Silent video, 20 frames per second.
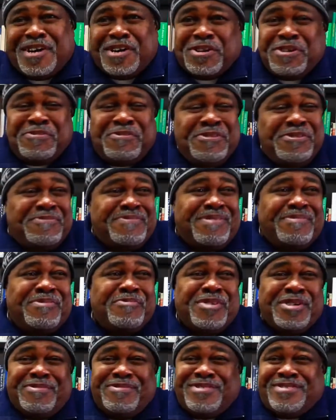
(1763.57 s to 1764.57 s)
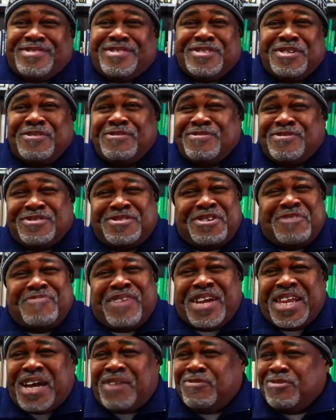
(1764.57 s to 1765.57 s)
I don't really remember where we used to go.
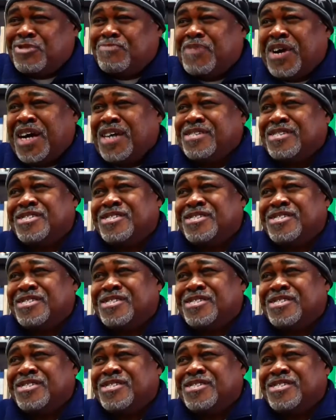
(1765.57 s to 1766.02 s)
Somebody have a where? spot.